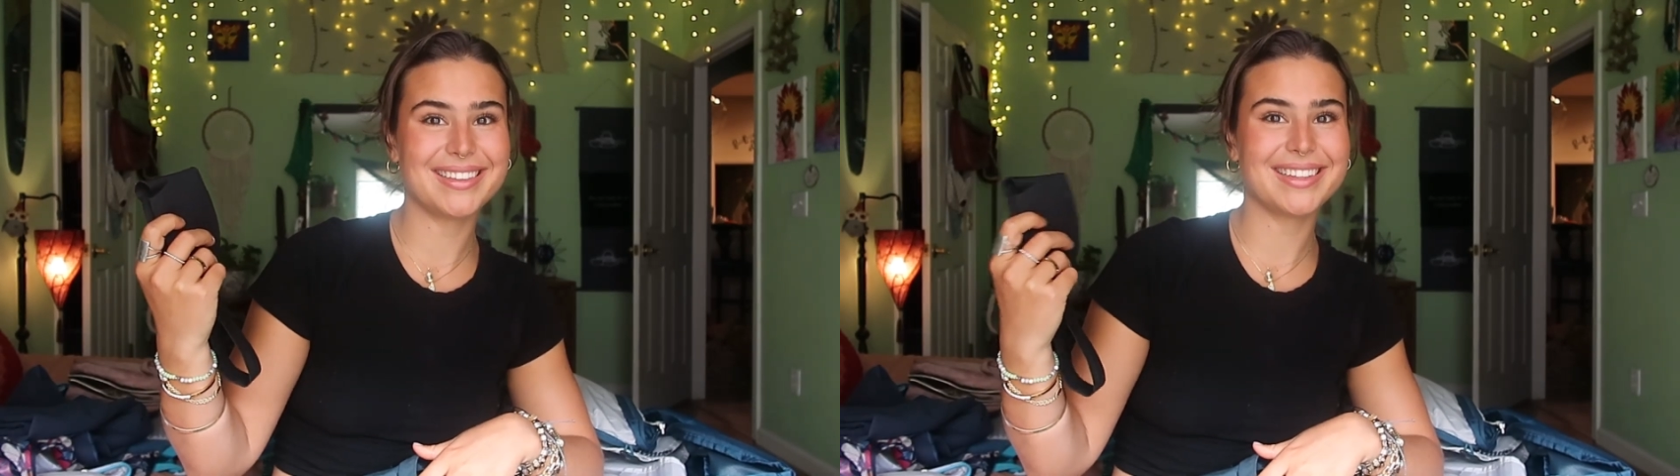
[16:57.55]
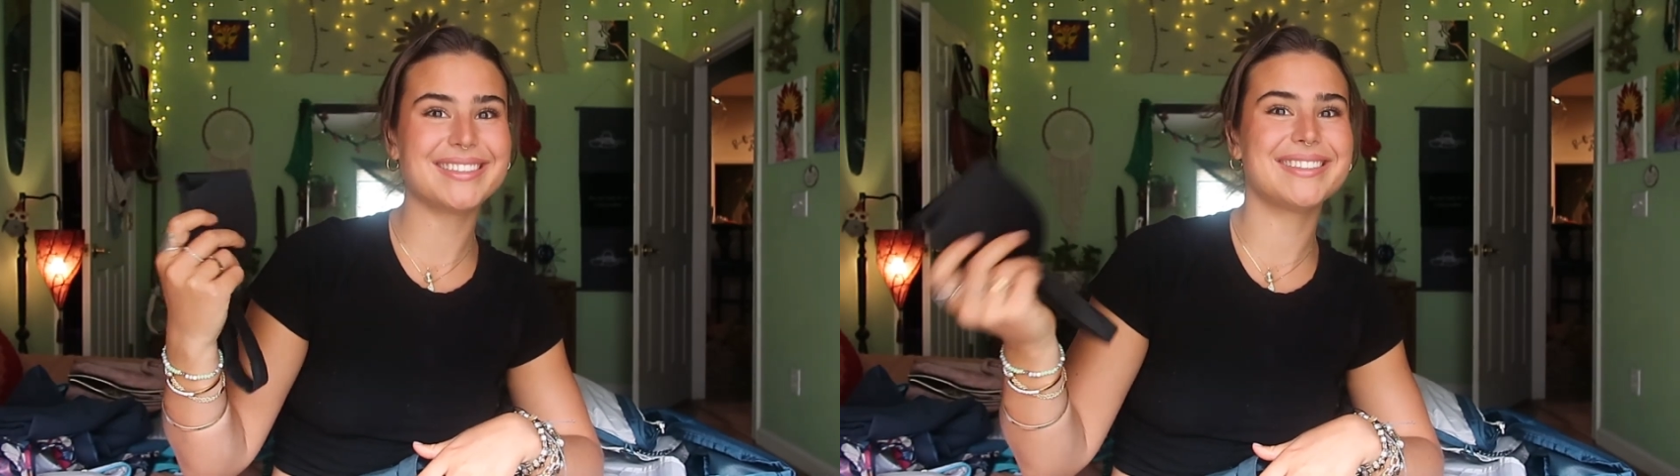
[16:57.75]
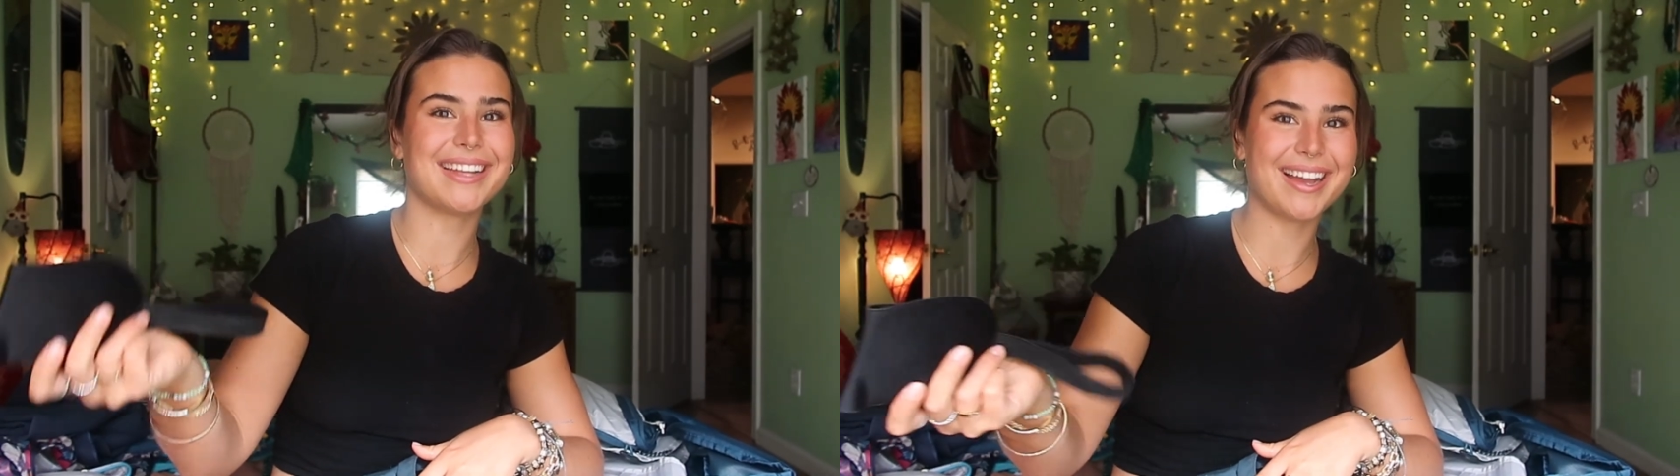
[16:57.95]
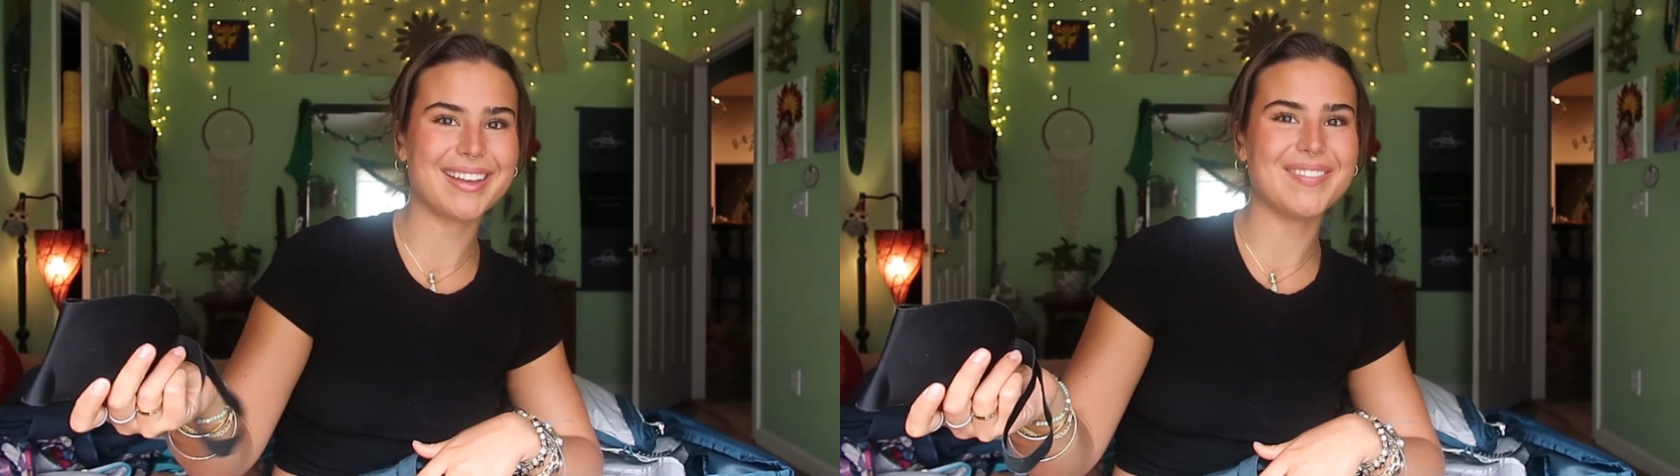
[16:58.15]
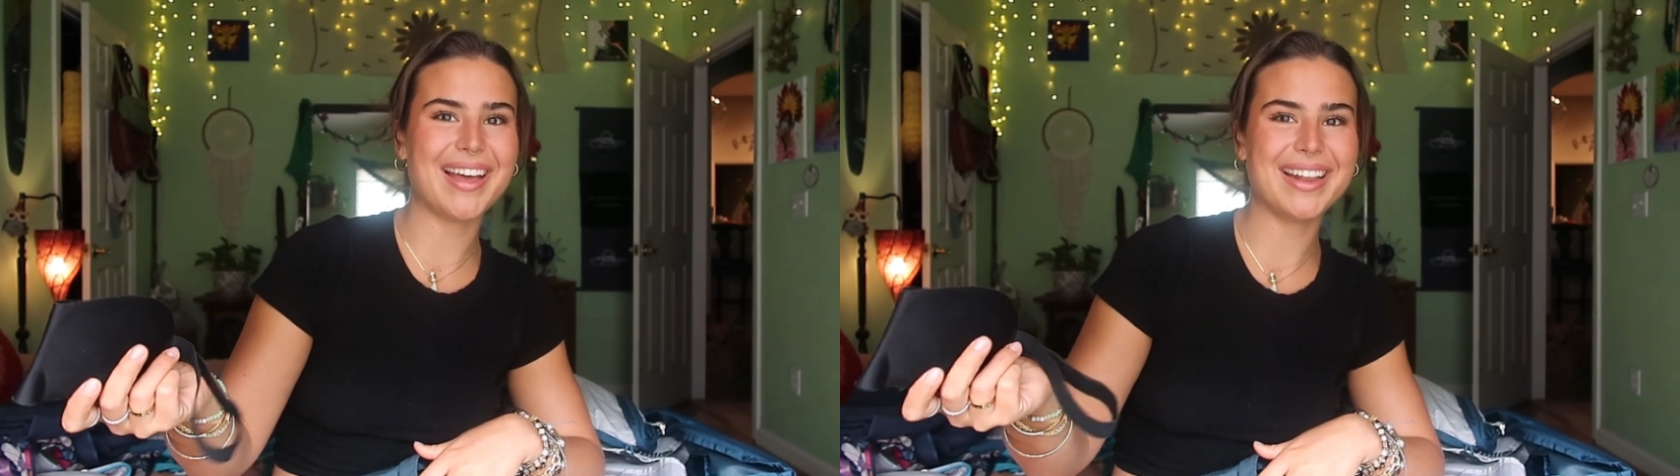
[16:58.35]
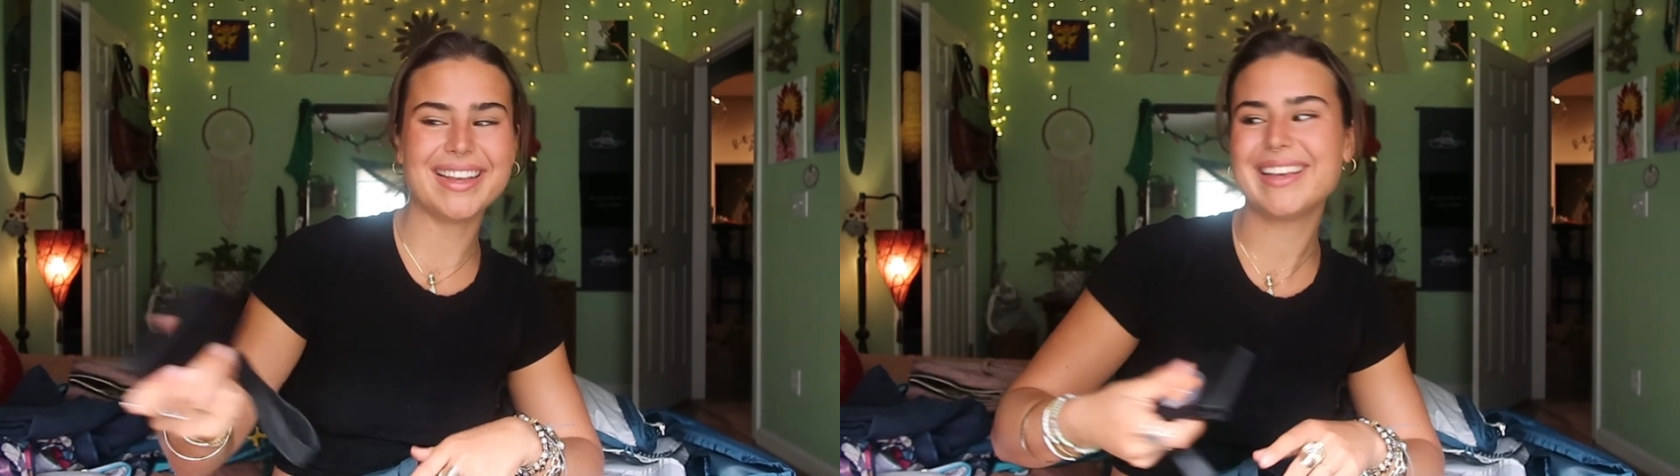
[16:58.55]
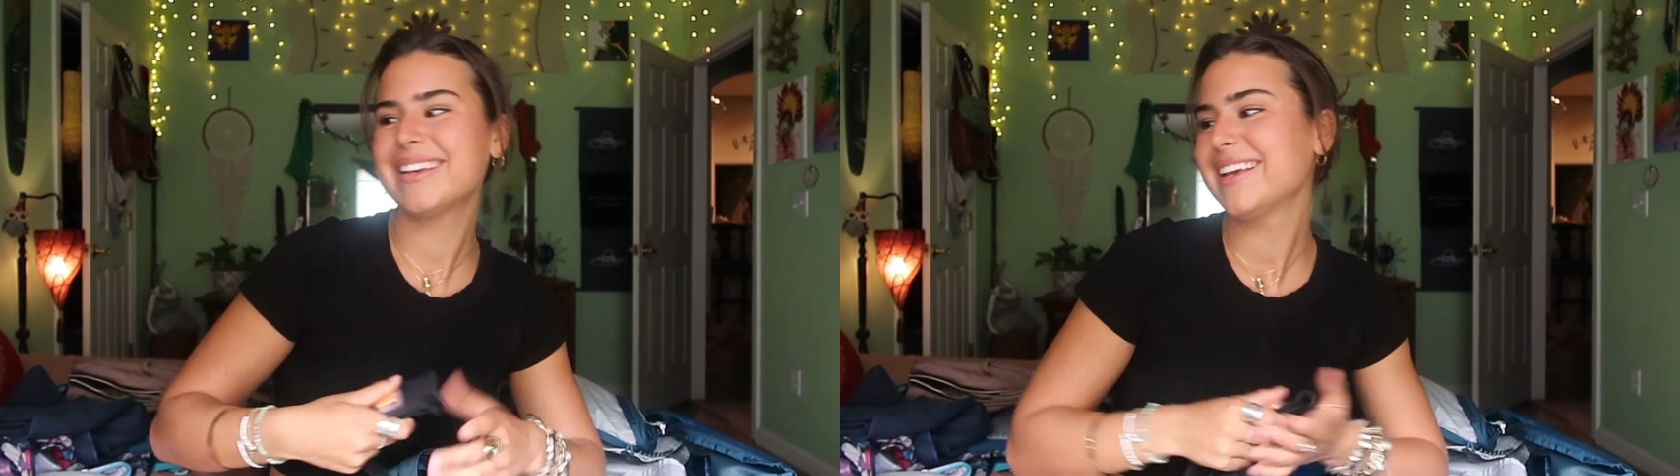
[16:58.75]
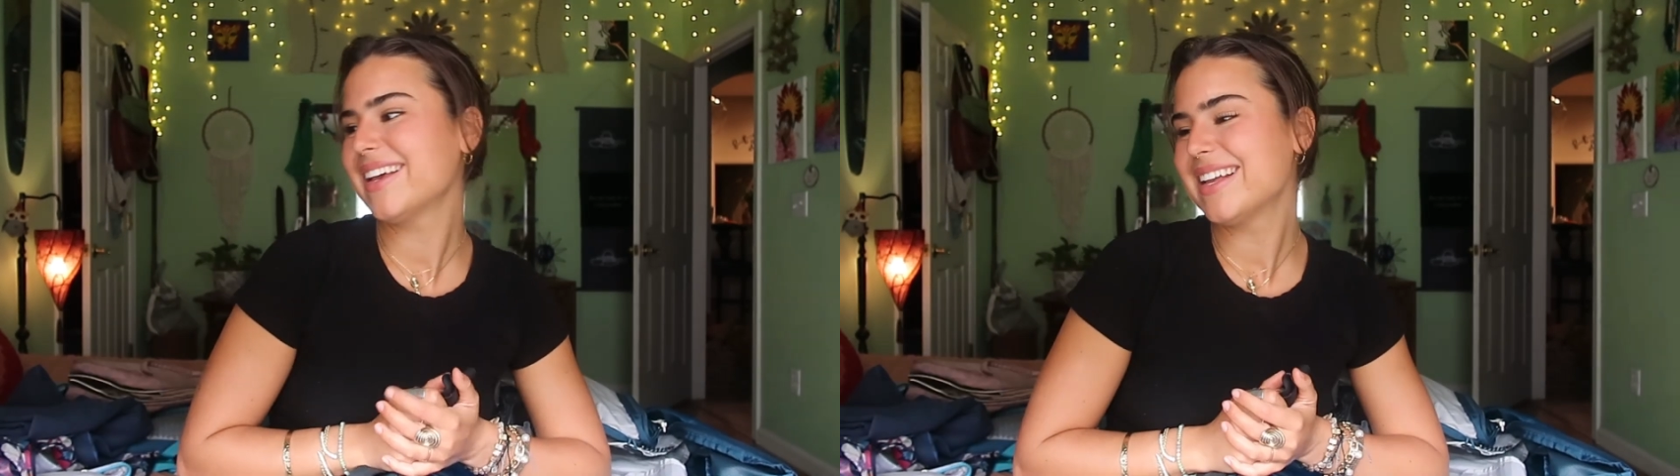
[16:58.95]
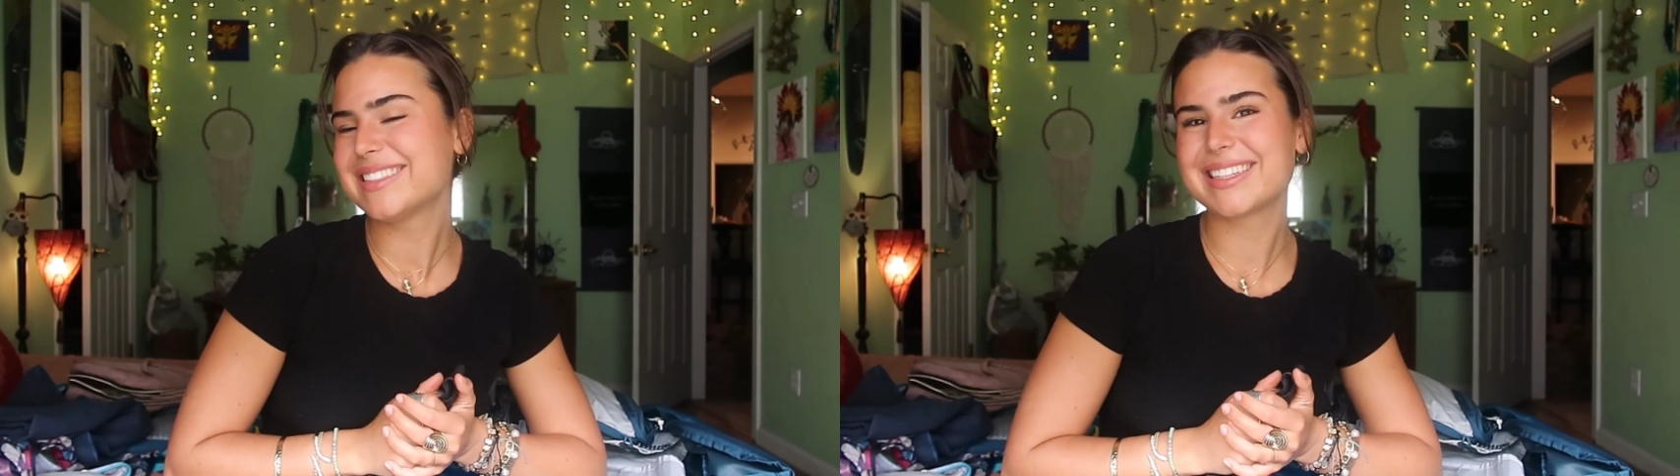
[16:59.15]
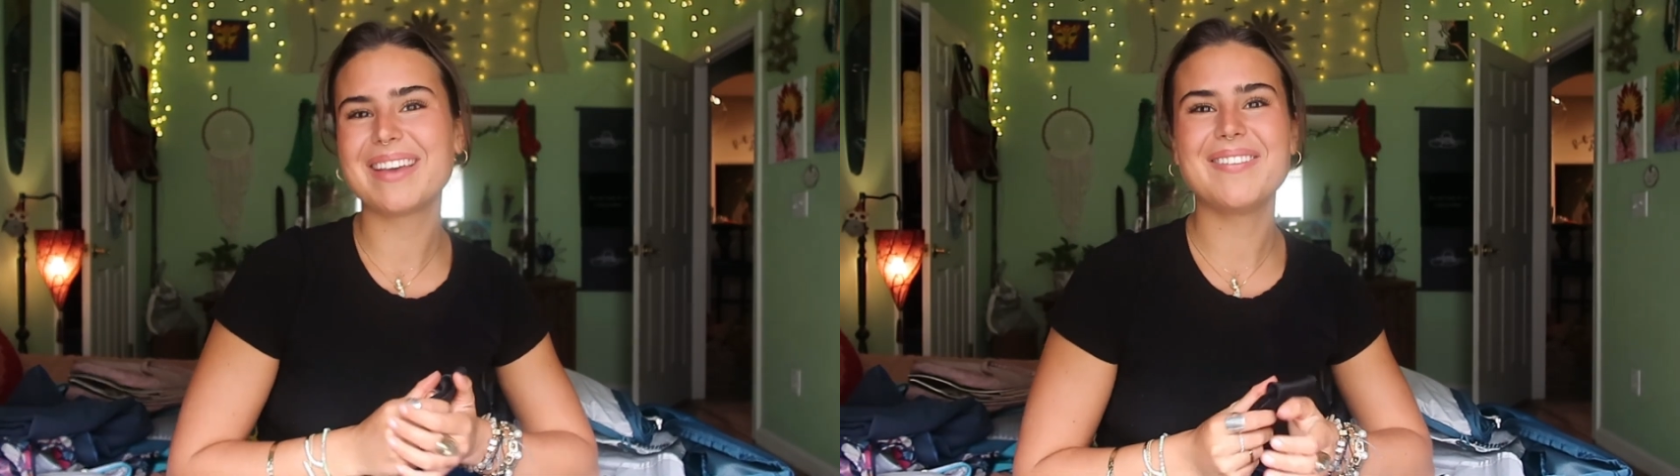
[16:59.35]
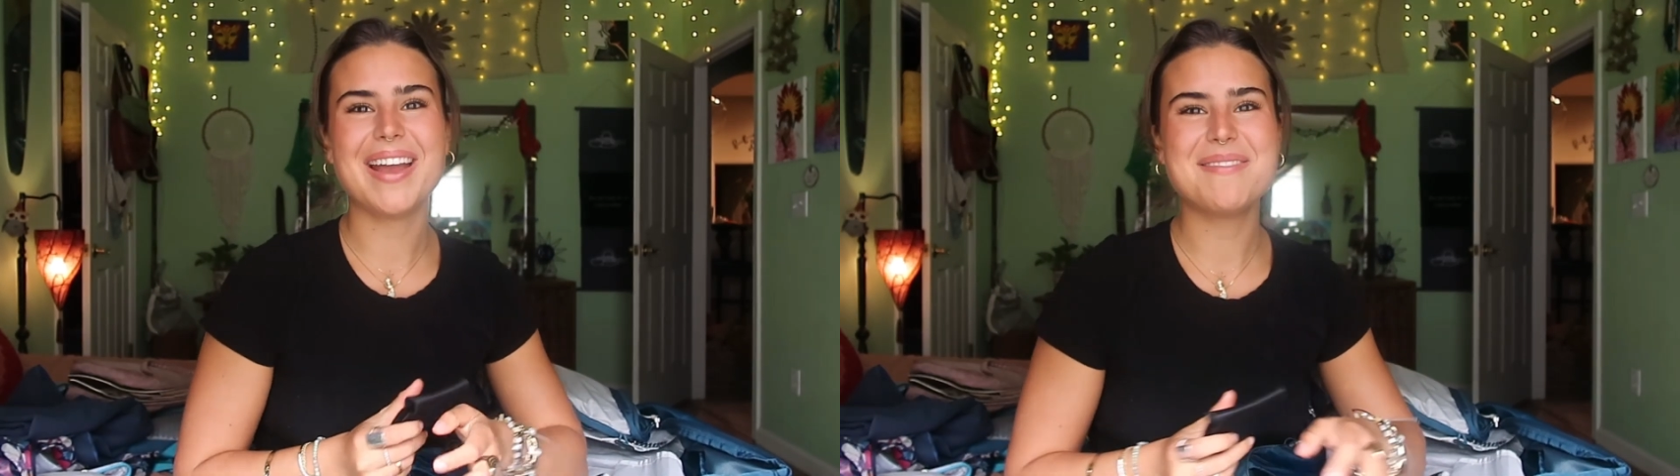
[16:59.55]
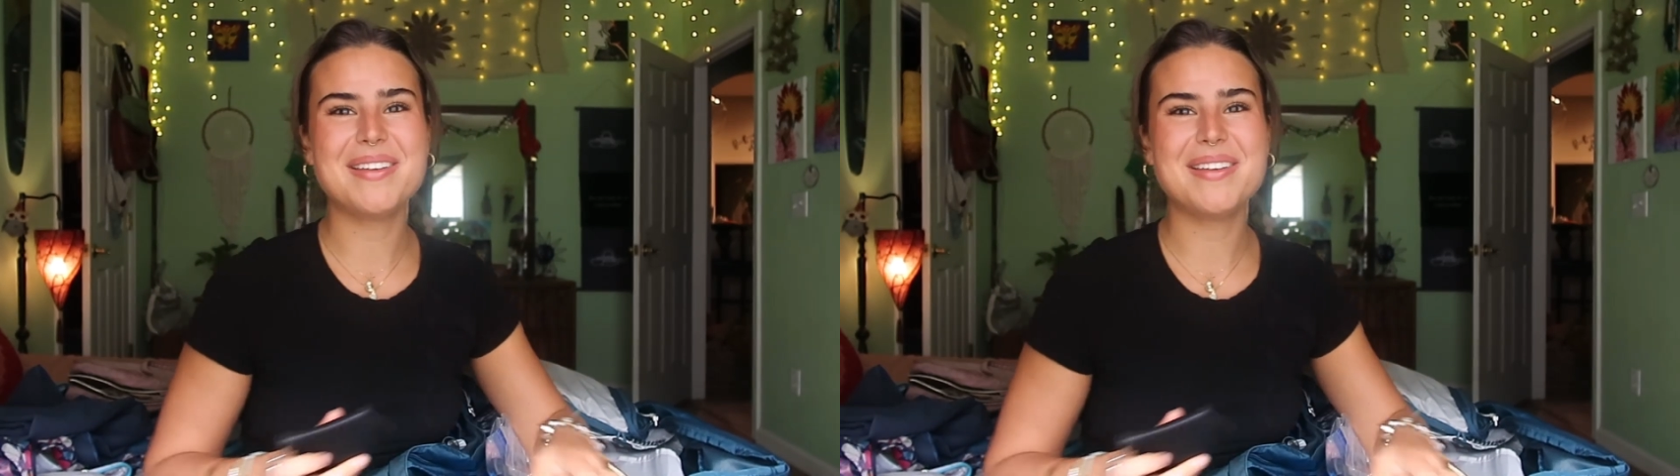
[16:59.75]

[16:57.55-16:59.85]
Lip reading: Let's talk about it. It's a good way to